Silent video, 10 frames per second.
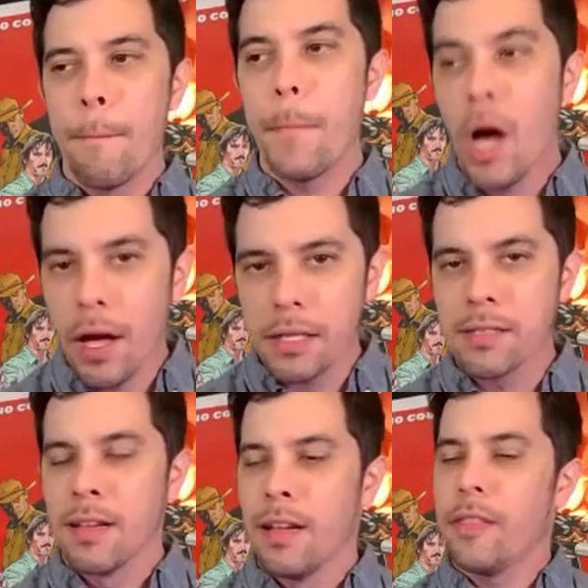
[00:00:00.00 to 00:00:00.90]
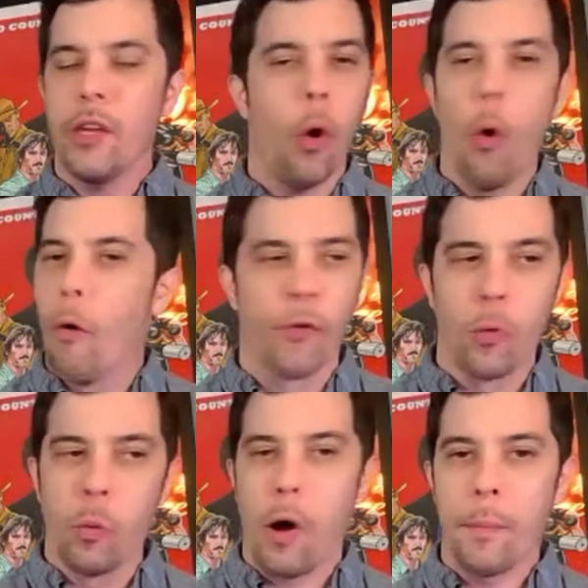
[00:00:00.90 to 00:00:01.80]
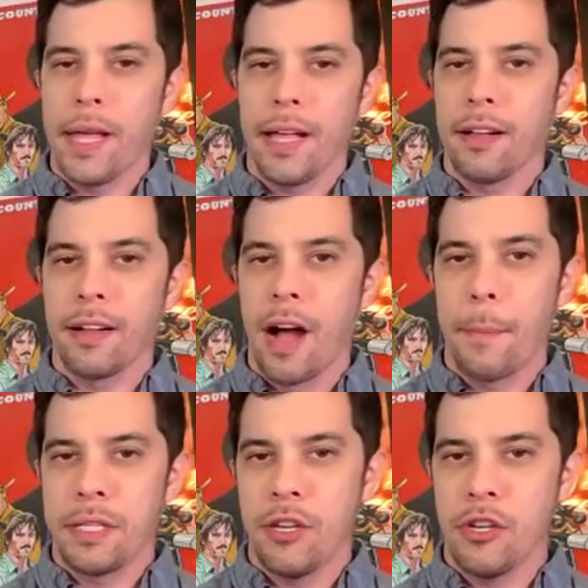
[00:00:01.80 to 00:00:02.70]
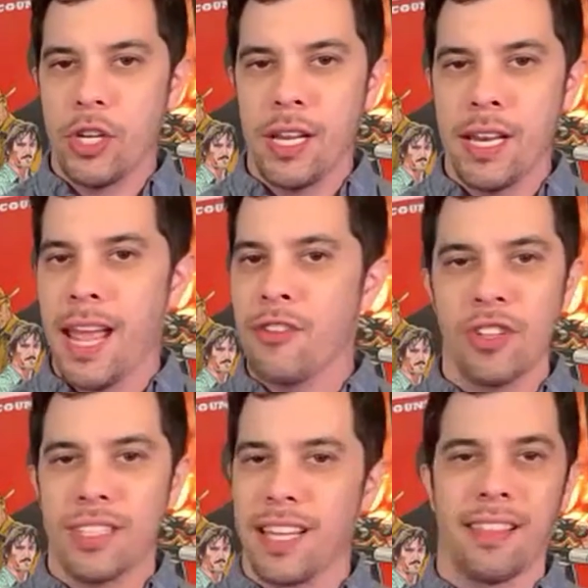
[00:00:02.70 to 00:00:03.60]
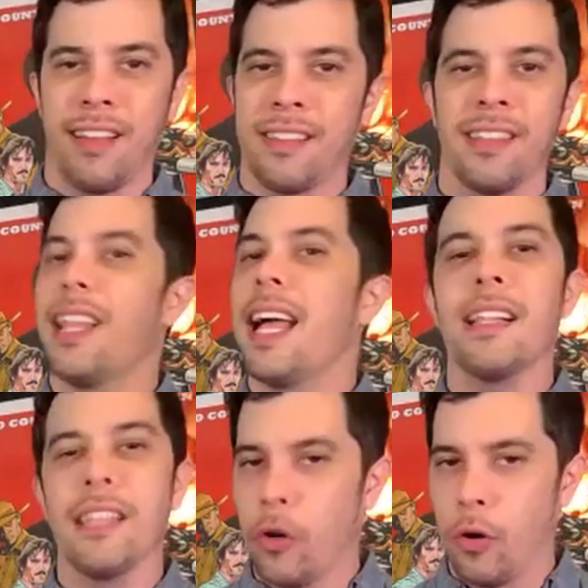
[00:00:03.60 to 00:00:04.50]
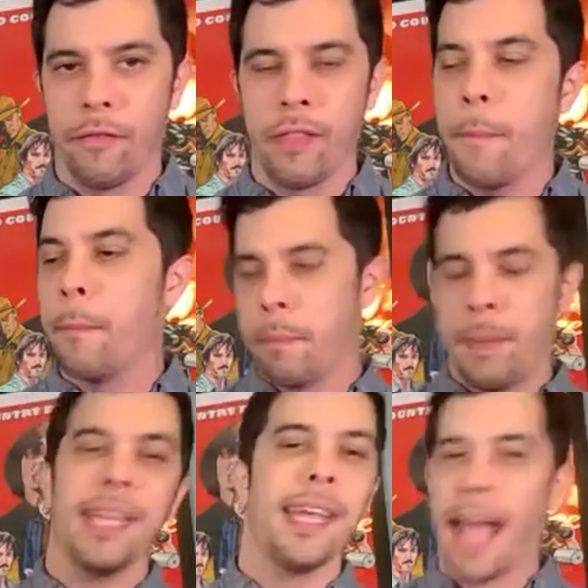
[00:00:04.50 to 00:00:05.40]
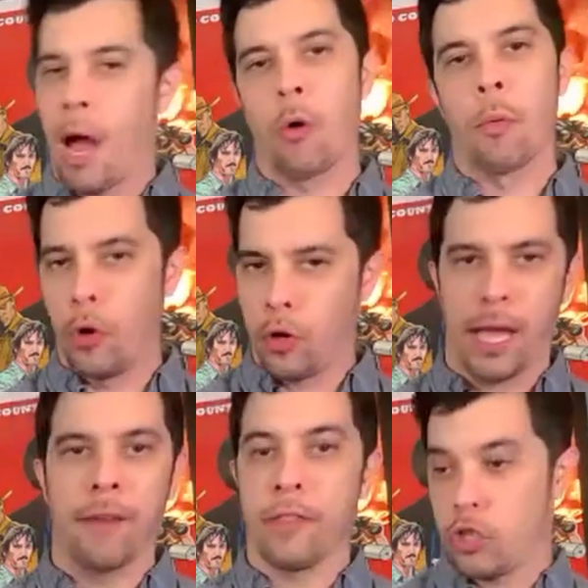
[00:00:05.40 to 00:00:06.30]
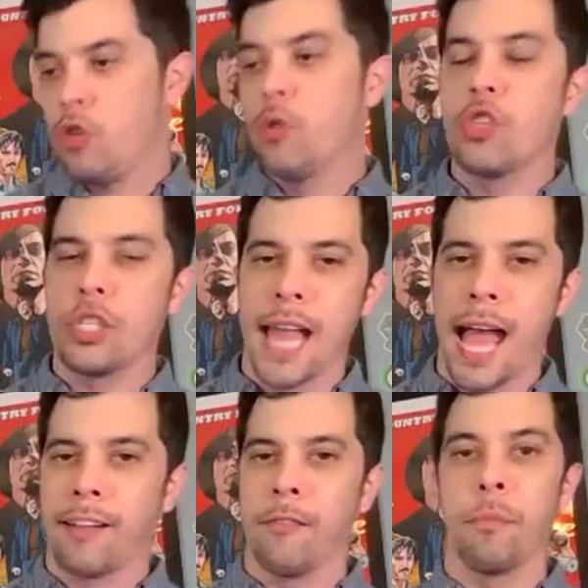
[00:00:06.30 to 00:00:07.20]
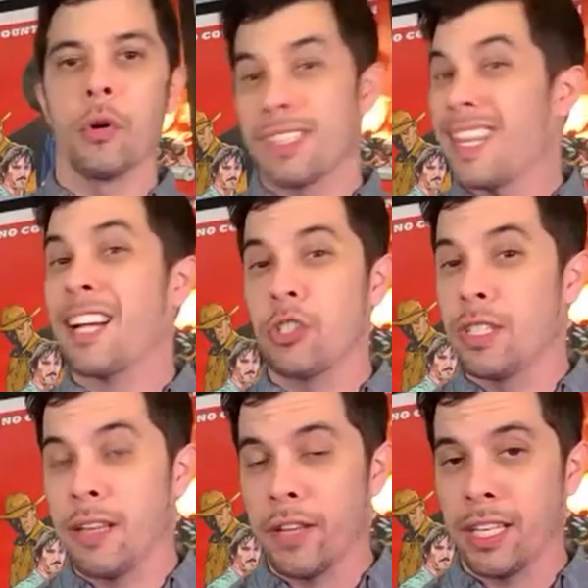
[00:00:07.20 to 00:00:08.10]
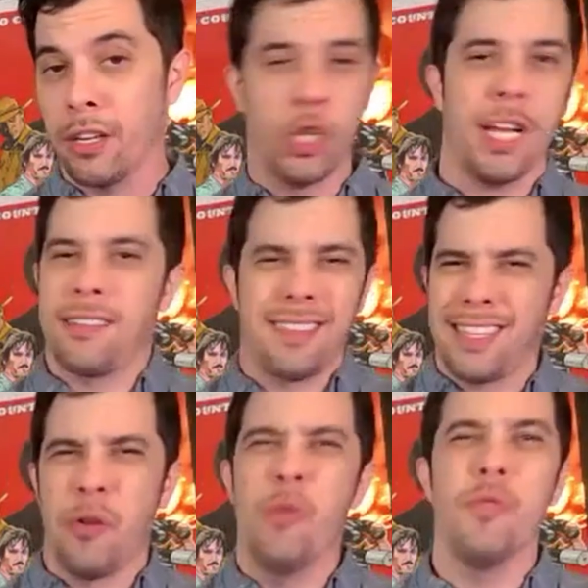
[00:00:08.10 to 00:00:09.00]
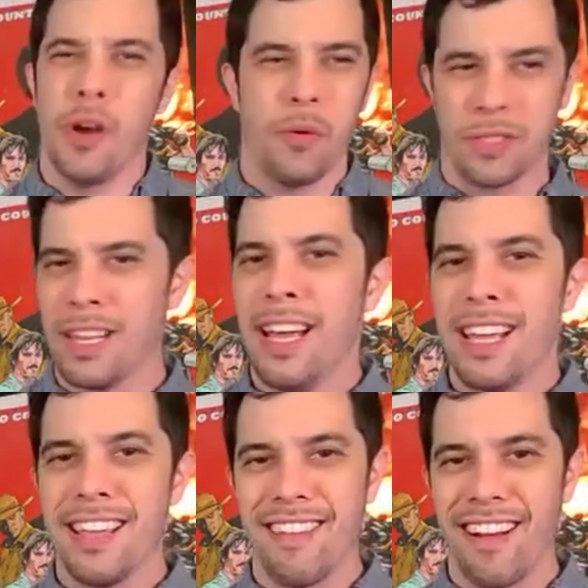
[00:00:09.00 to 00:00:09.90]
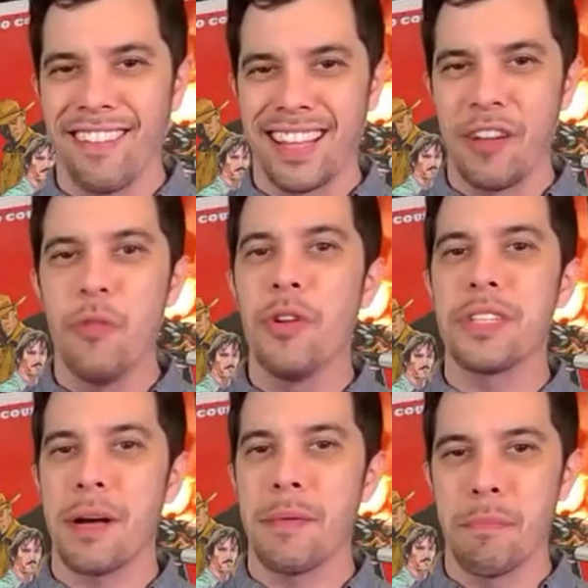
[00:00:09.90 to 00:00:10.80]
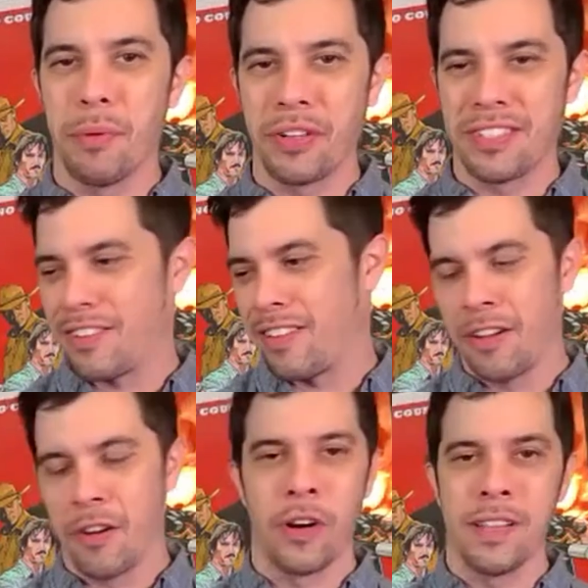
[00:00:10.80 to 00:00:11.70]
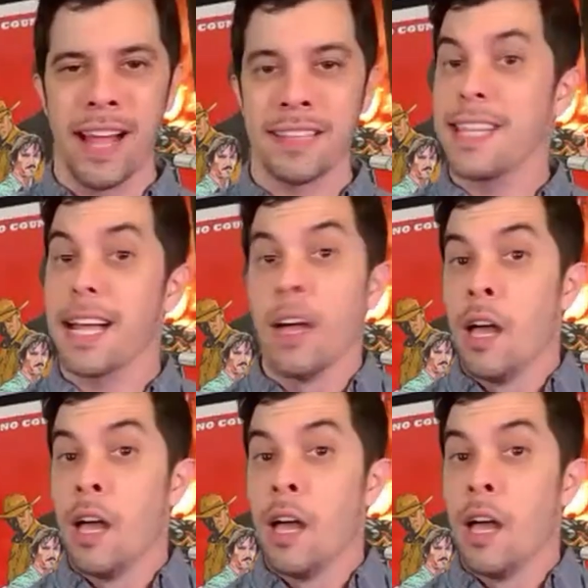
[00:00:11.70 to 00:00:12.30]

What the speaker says: But the overwhelming competition and just like the likelihood of them picking our book out of this huge stack of books and actually giving it a chance is like, who knows? You know, like who knows how many books are in that stack?